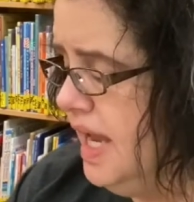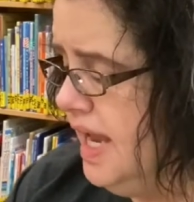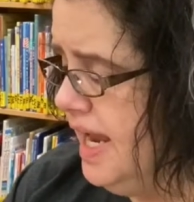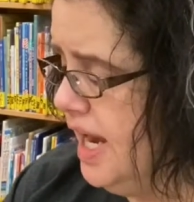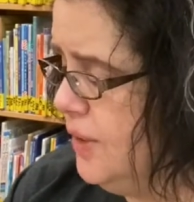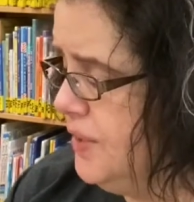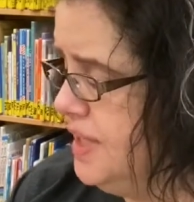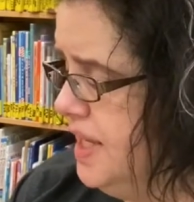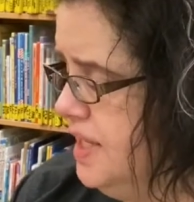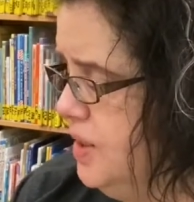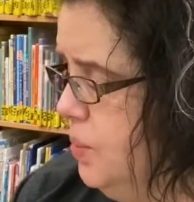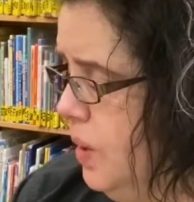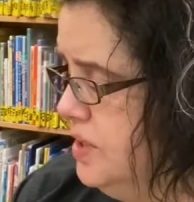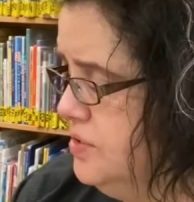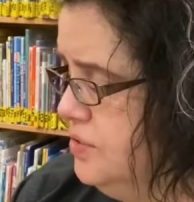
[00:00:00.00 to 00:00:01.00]
Arrietty
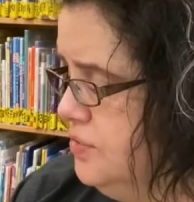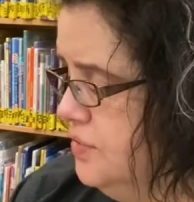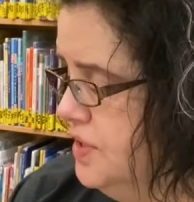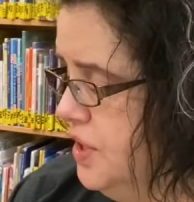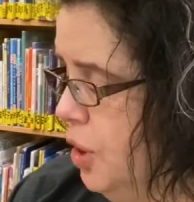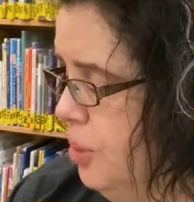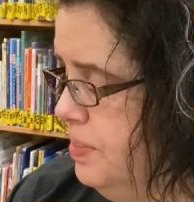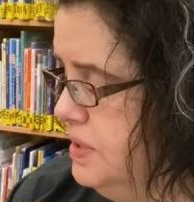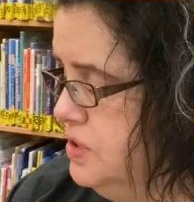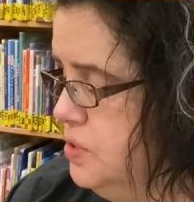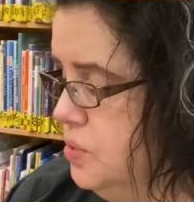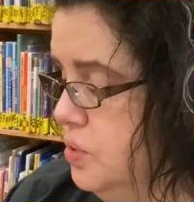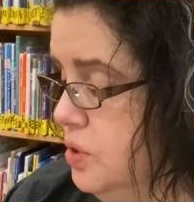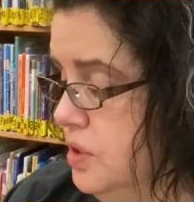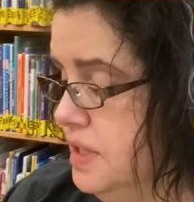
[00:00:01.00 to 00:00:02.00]
wandered through the open
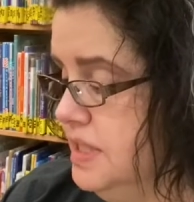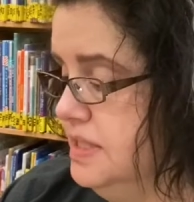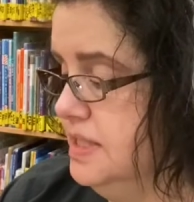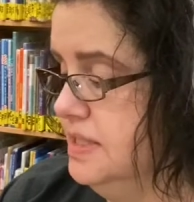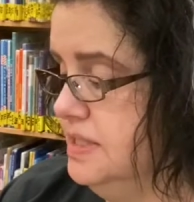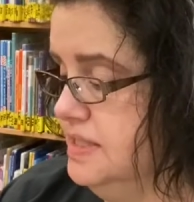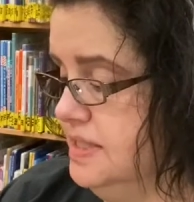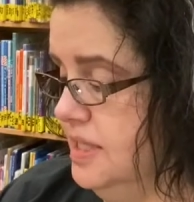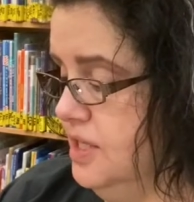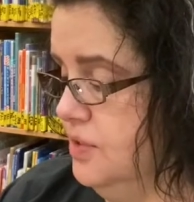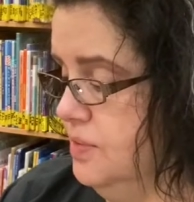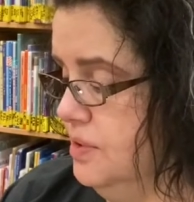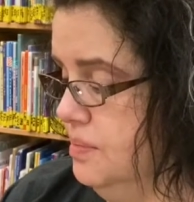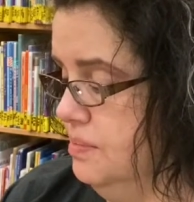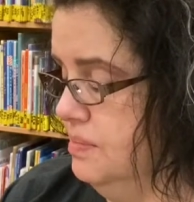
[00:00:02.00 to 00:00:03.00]
door into the sitting
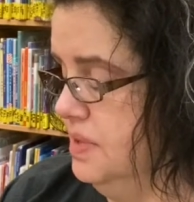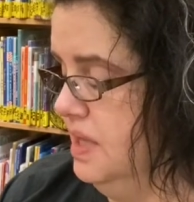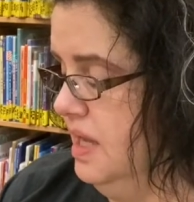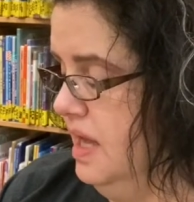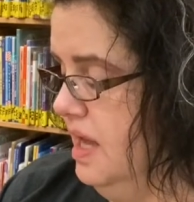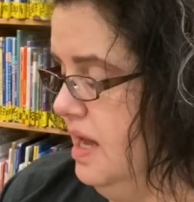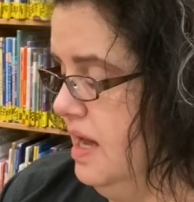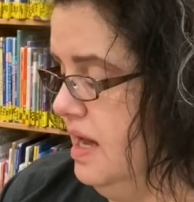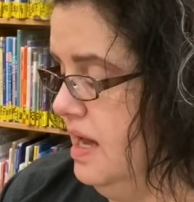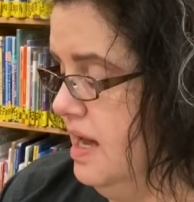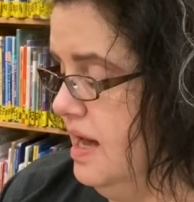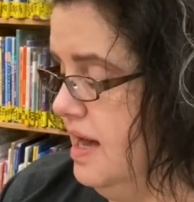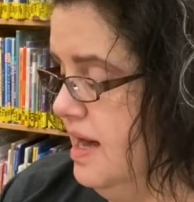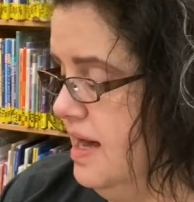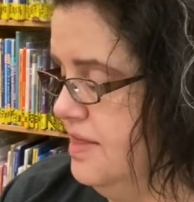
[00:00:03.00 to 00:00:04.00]
room.
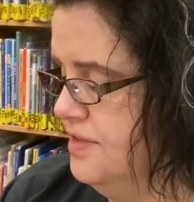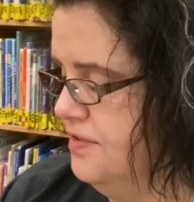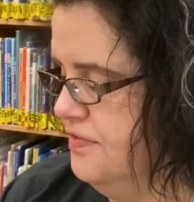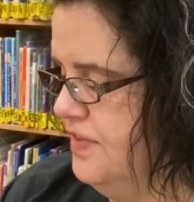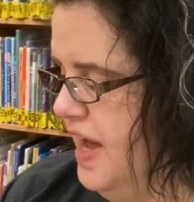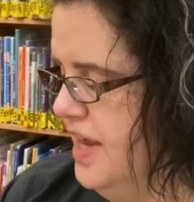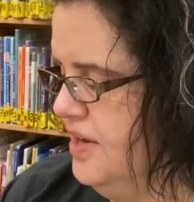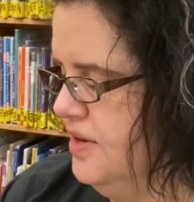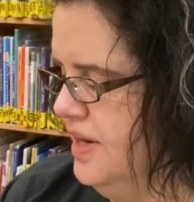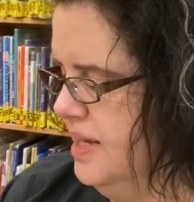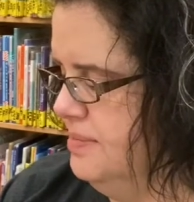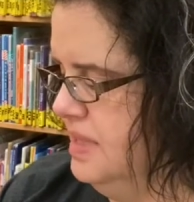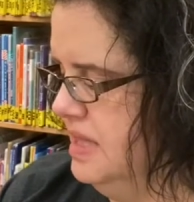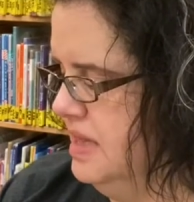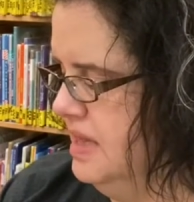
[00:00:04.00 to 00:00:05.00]
Ah, the fire had
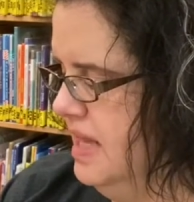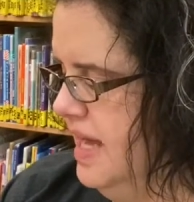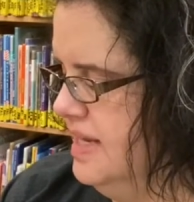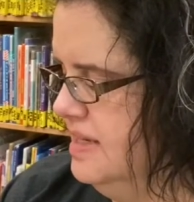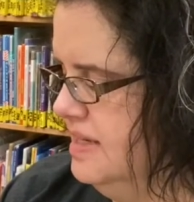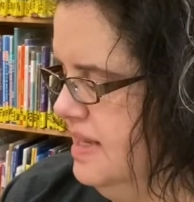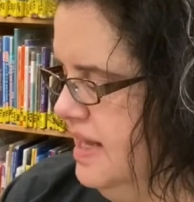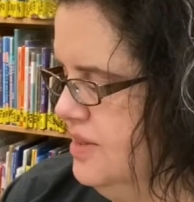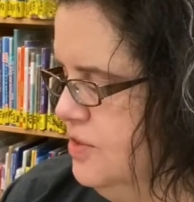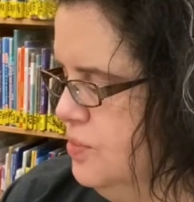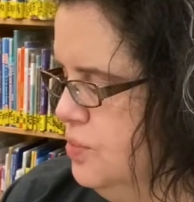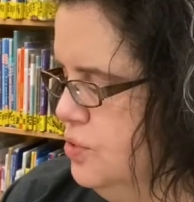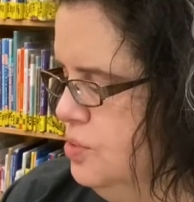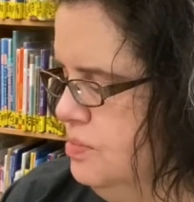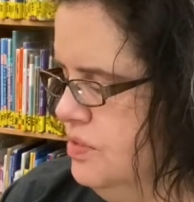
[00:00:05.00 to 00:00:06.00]
been lighted and the
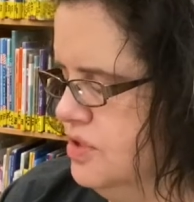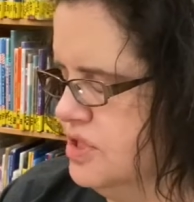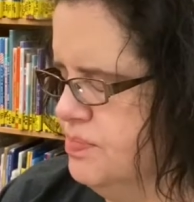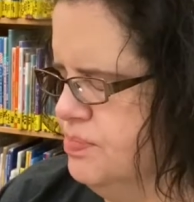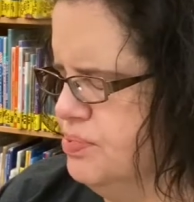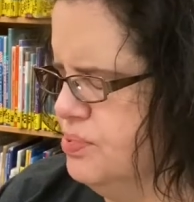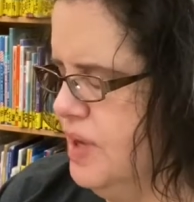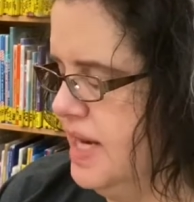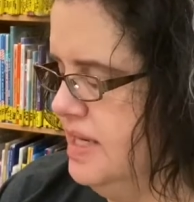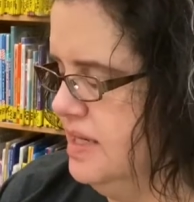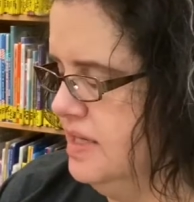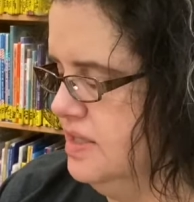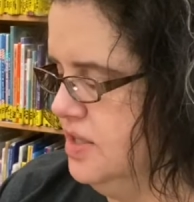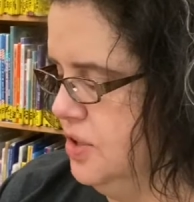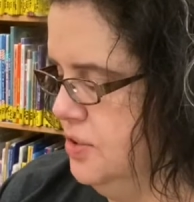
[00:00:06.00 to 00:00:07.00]
room looked bright
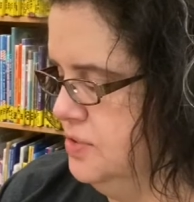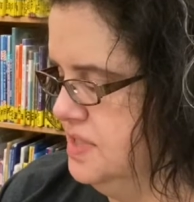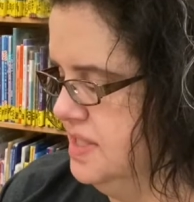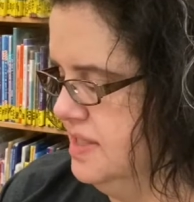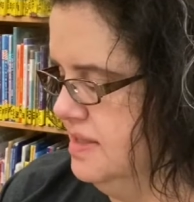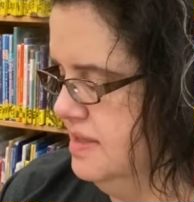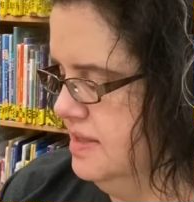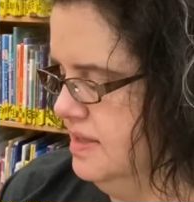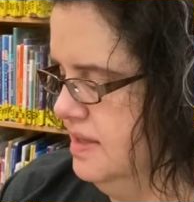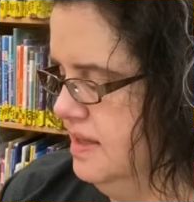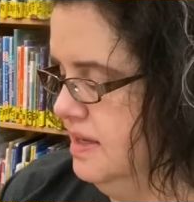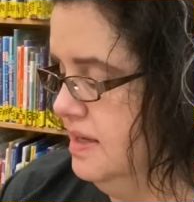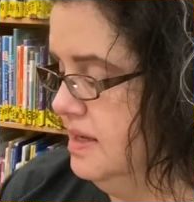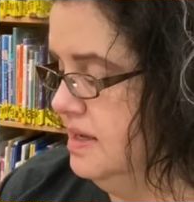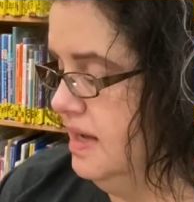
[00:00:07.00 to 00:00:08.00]
and cozy.
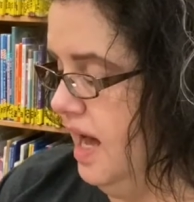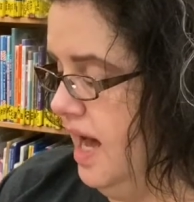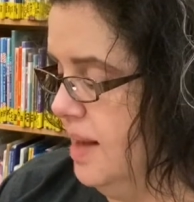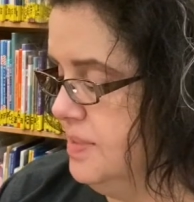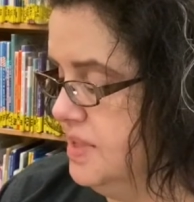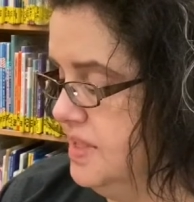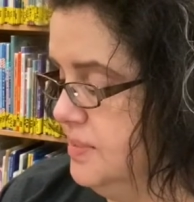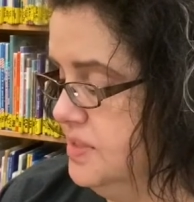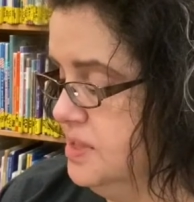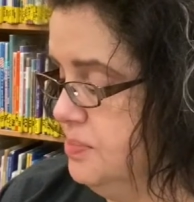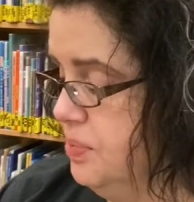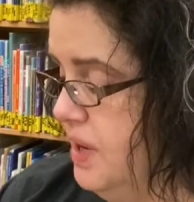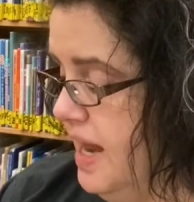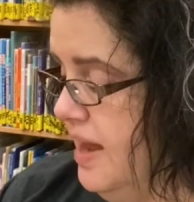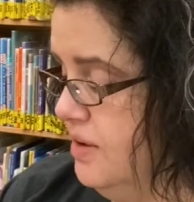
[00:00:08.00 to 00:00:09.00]
Homily was
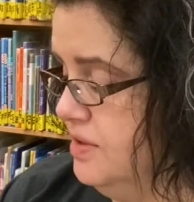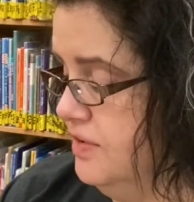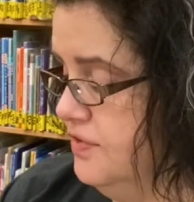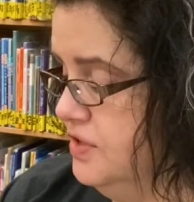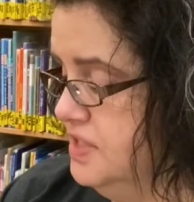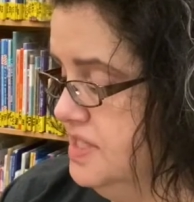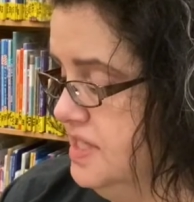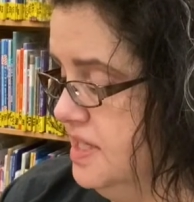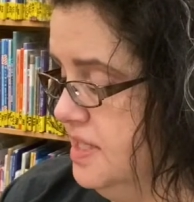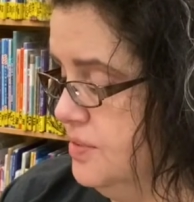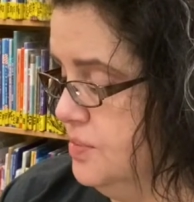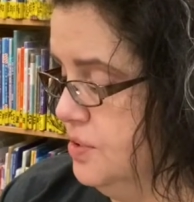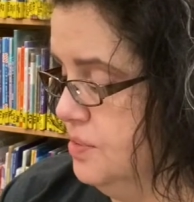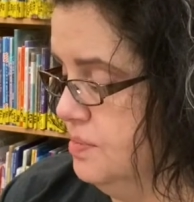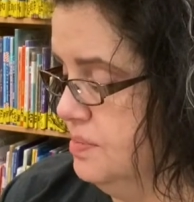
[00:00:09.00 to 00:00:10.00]
proud of her sitting
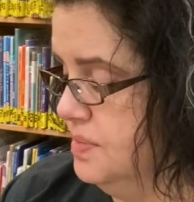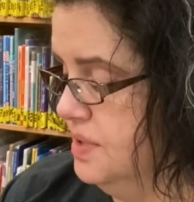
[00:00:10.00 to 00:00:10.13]
room.